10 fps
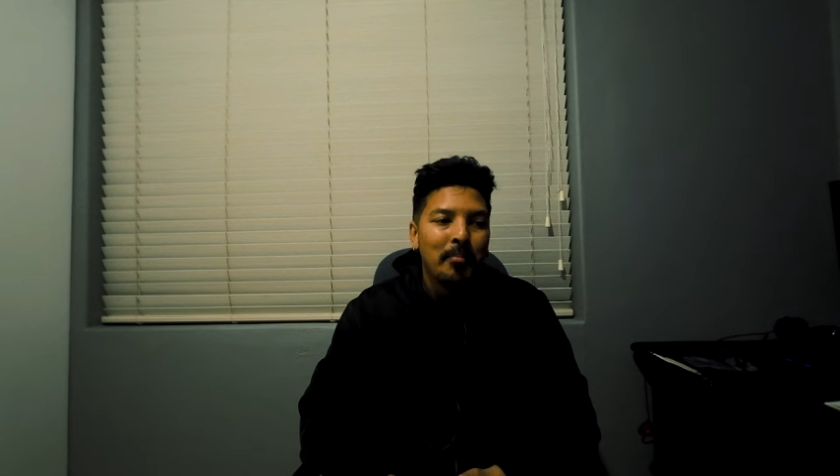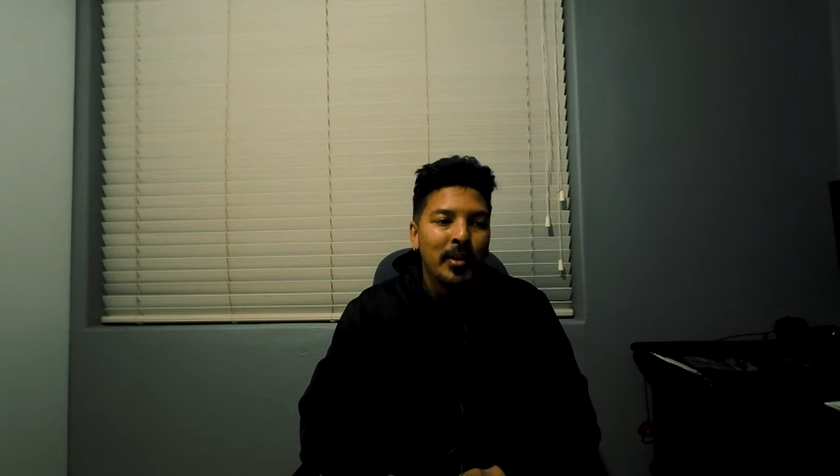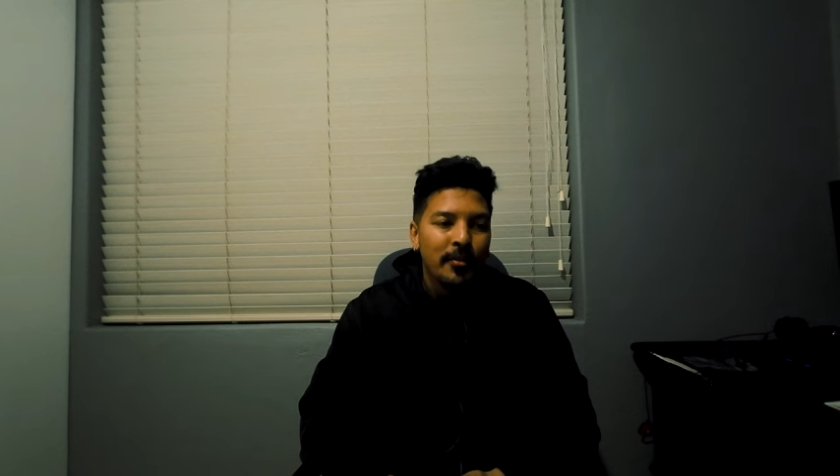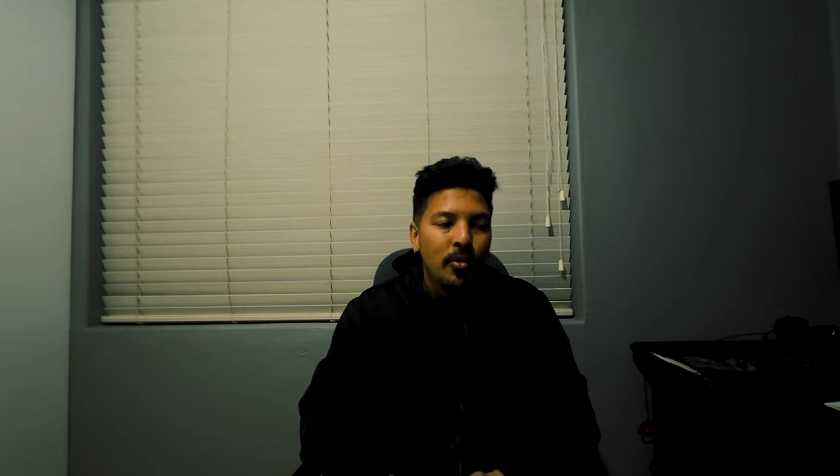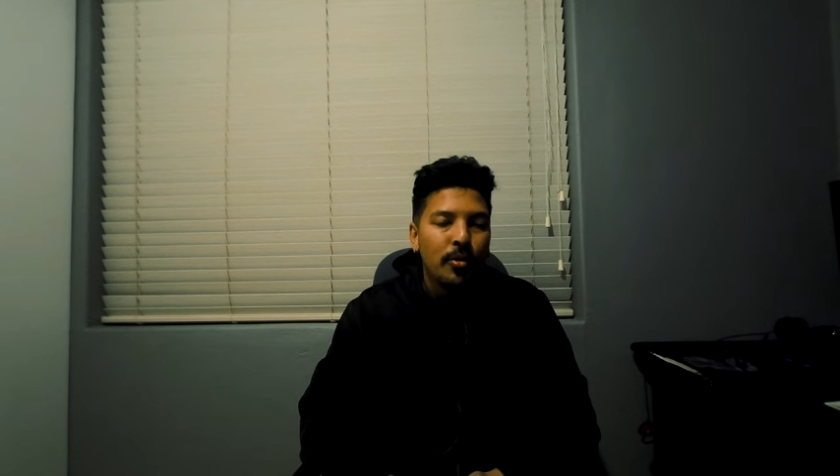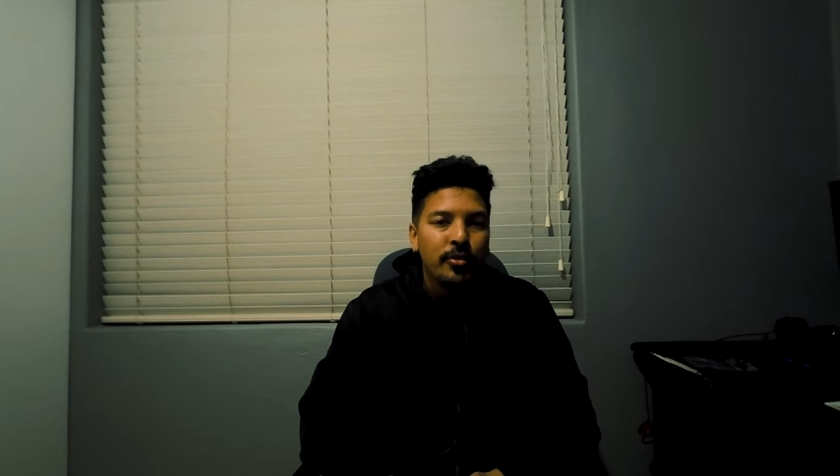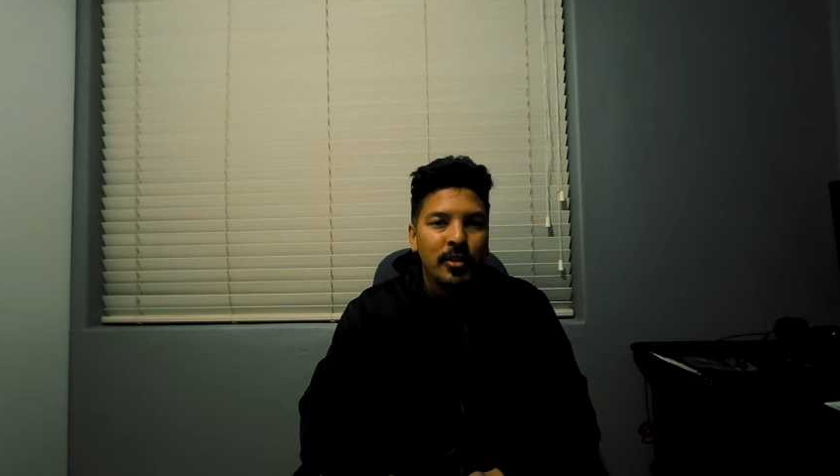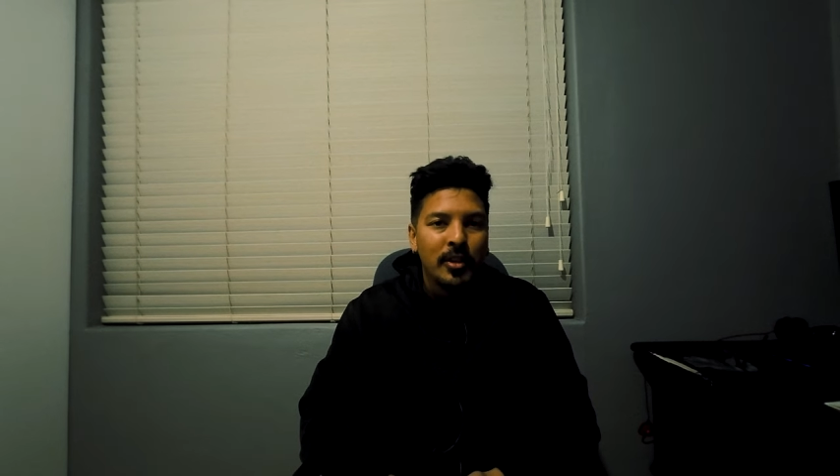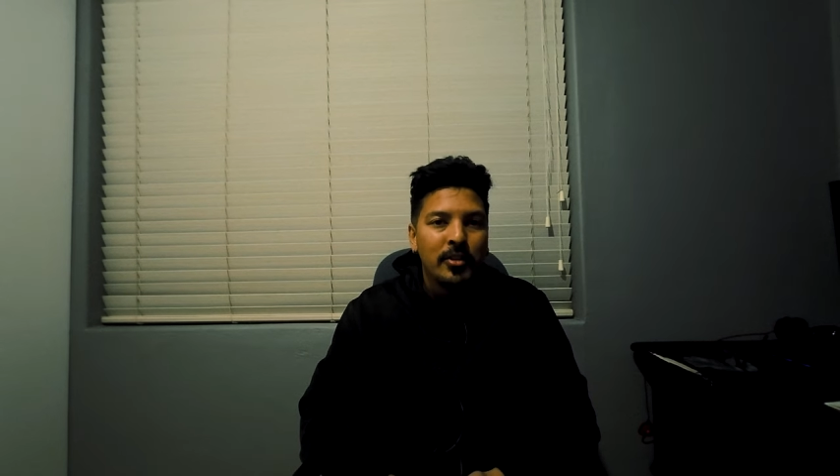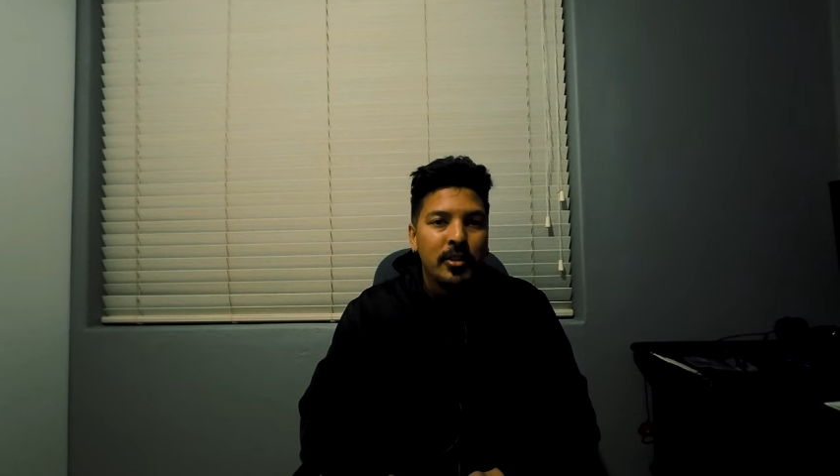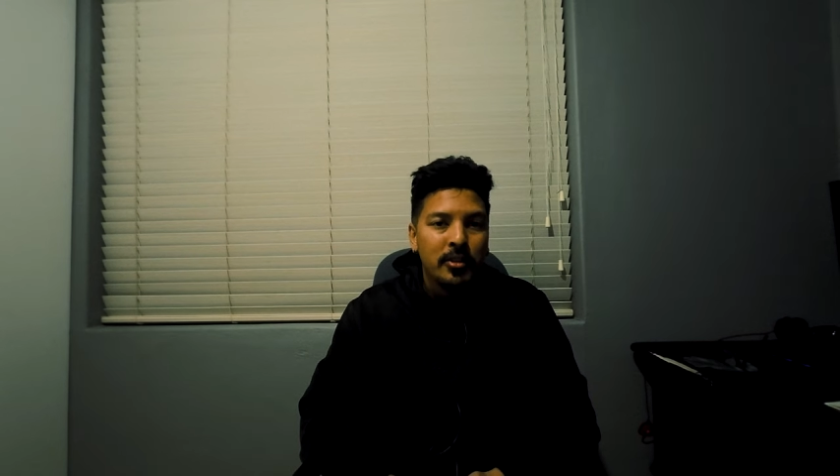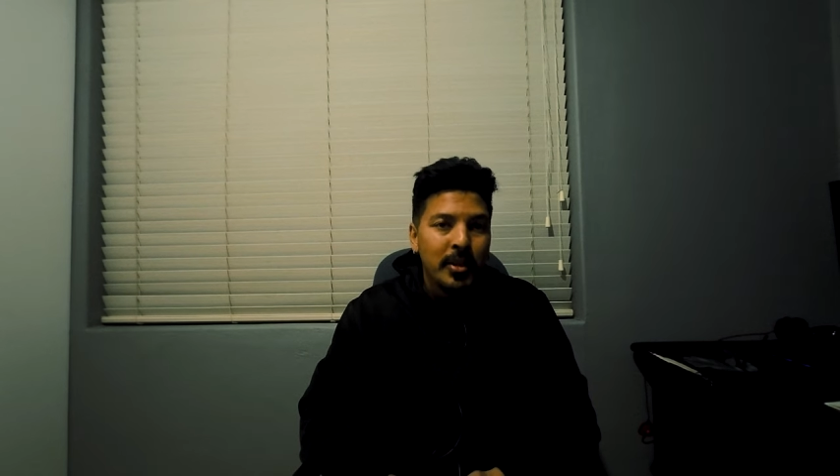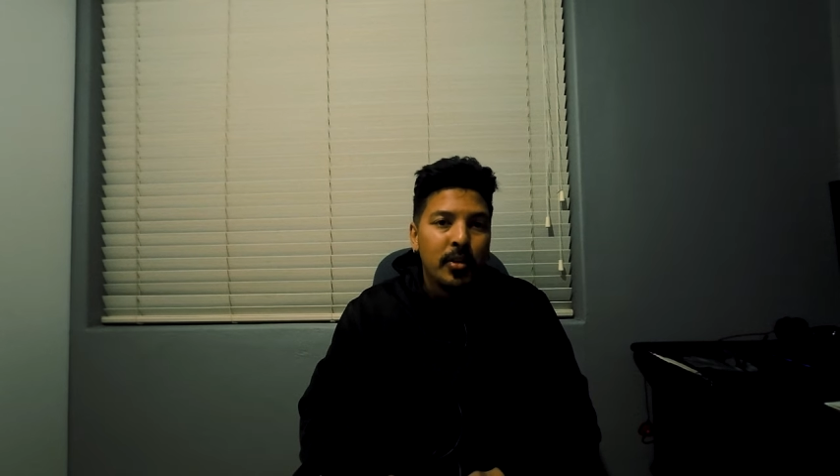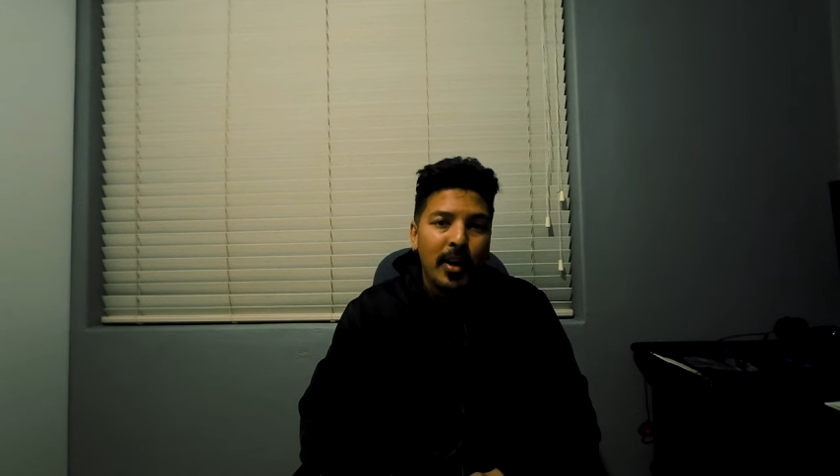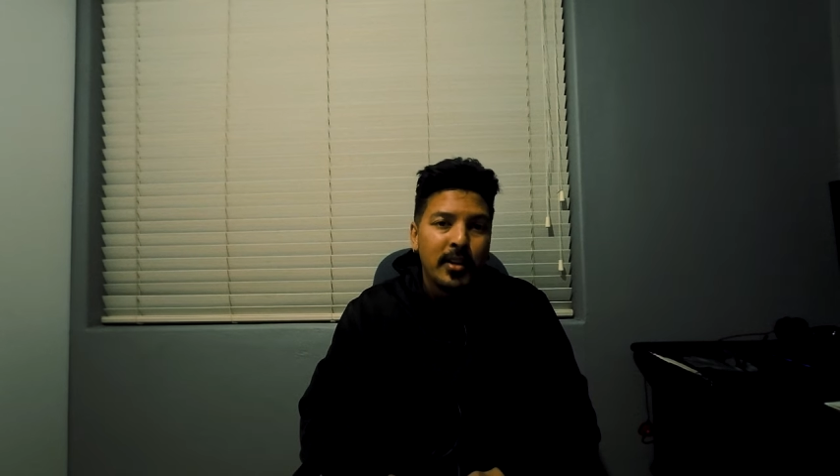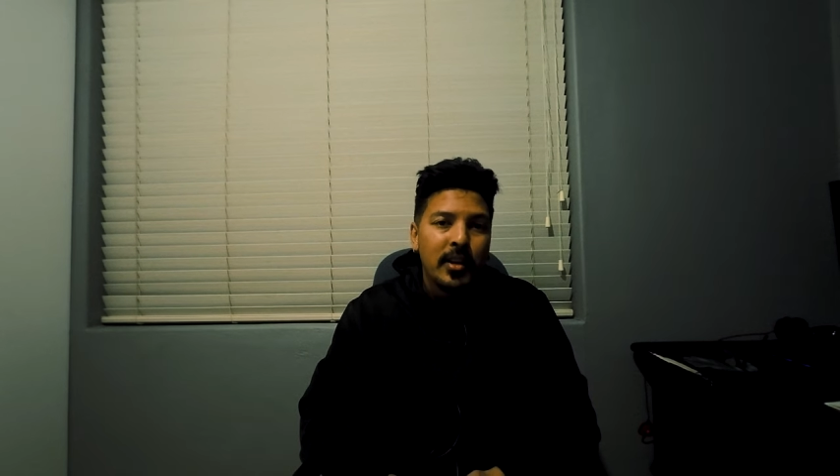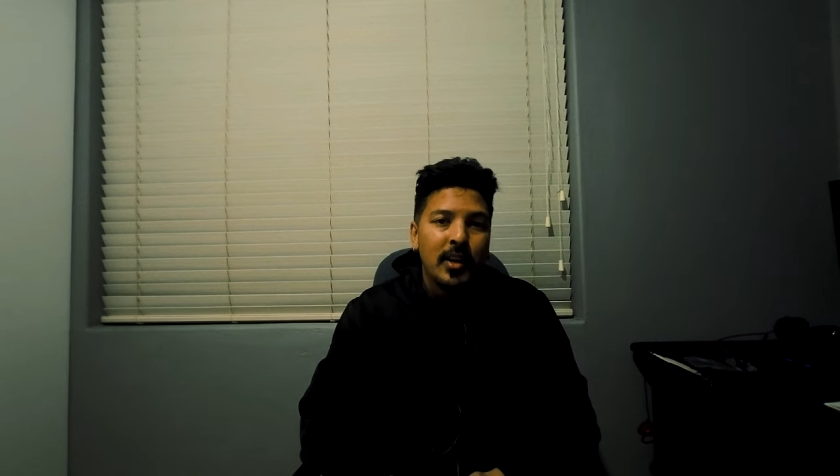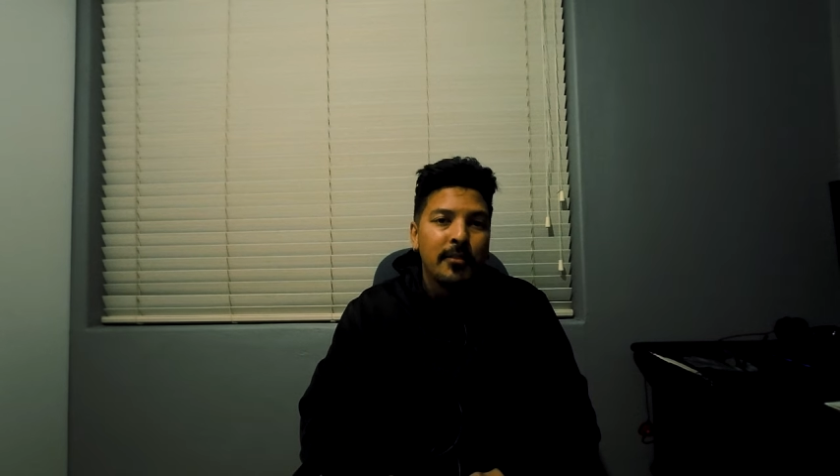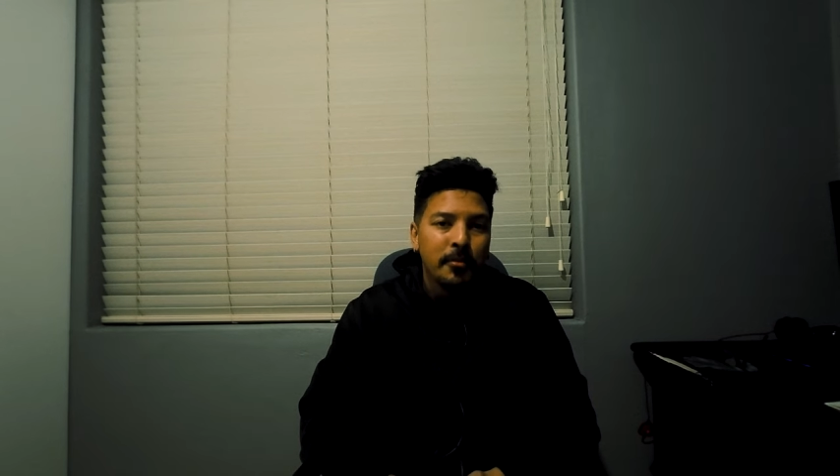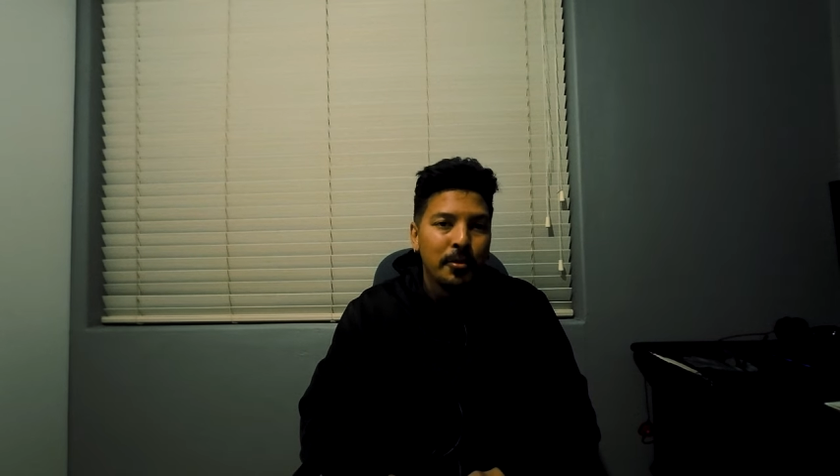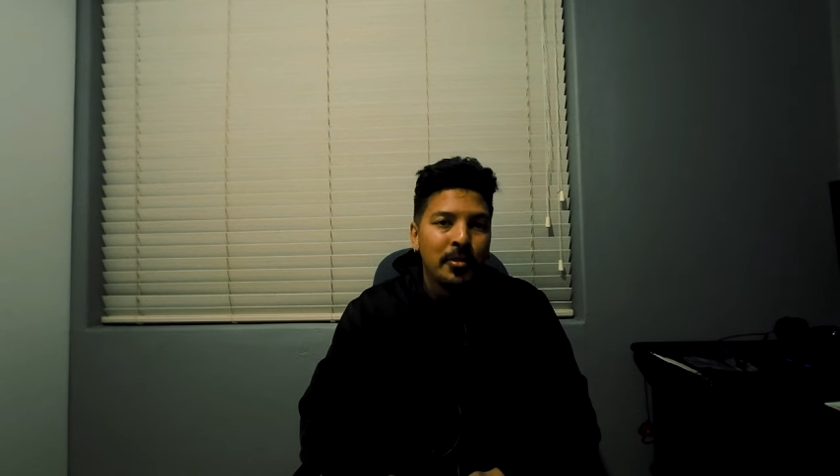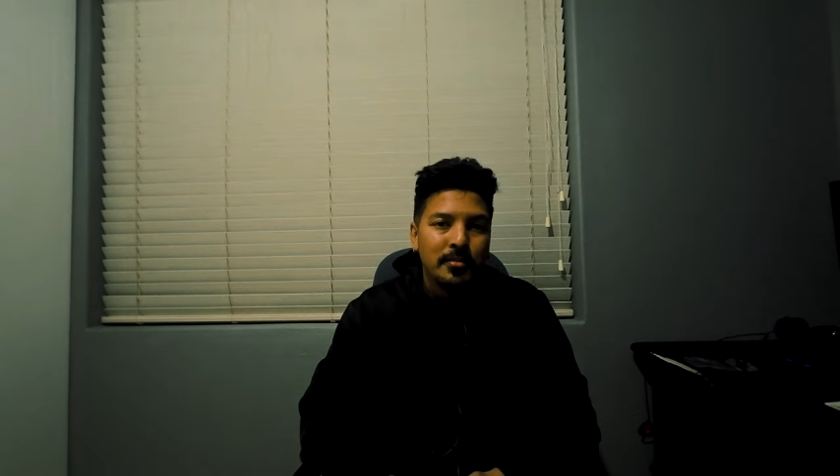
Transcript: but of course you know you need to be quite careful.